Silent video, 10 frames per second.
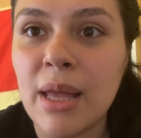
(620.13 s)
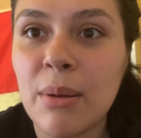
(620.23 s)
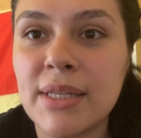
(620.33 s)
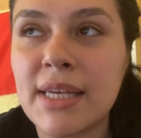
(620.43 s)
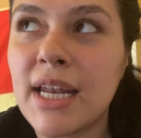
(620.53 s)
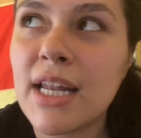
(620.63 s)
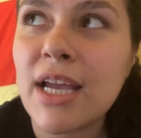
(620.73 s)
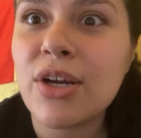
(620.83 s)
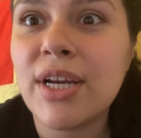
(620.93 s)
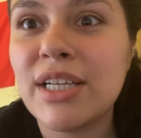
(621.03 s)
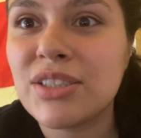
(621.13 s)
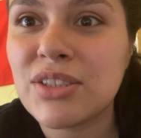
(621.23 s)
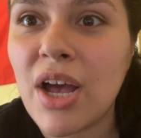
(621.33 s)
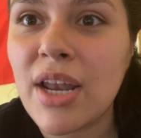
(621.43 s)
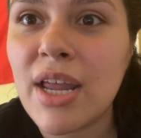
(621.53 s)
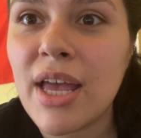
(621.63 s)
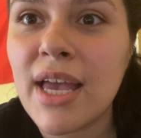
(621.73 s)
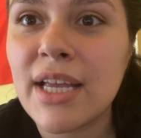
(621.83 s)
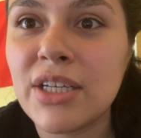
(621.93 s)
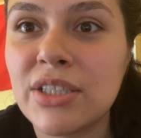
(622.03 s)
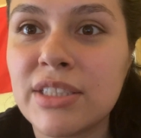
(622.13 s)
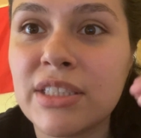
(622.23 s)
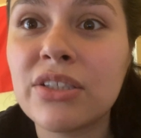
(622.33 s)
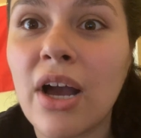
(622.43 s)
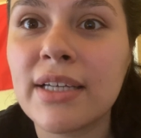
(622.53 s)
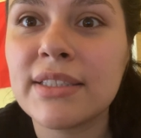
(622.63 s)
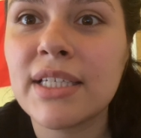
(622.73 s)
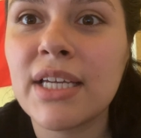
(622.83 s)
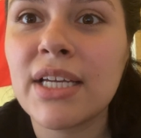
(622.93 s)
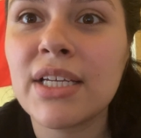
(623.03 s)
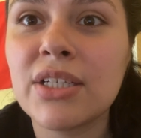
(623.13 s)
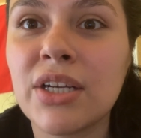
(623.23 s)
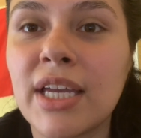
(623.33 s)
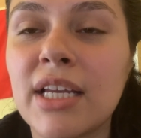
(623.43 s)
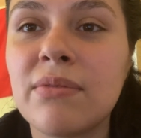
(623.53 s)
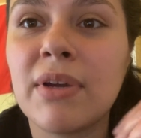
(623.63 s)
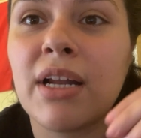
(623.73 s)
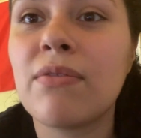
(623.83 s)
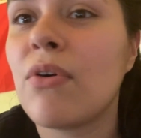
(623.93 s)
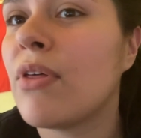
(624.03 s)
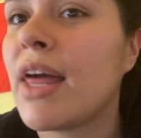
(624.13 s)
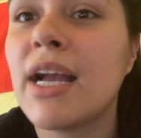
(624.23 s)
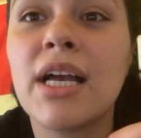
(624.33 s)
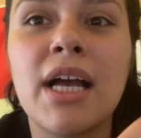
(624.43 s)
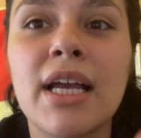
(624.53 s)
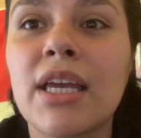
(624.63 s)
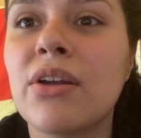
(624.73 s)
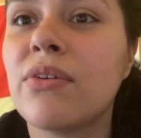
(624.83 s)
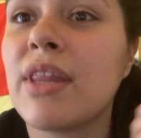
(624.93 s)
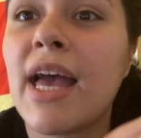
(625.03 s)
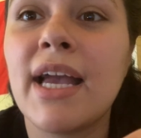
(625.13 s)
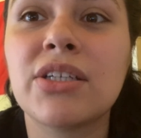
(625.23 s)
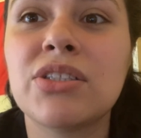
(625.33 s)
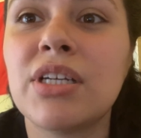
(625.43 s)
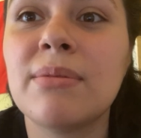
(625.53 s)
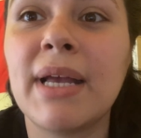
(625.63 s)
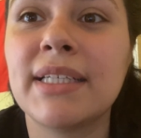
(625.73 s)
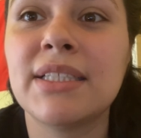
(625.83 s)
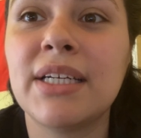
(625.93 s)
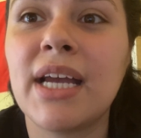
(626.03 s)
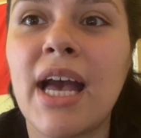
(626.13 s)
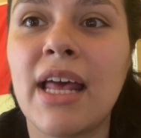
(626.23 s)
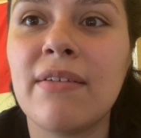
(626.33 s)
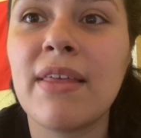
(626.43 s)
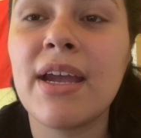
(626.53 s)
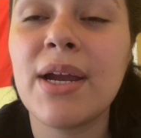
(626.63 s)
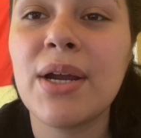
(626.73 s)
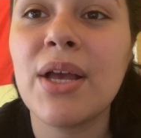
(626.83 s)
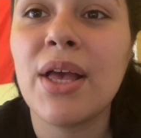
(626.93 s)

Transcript: It's kind of like you're in a sauna and you're detoxing. You're getting rid of all that gunk and all that extra bacteria out of there.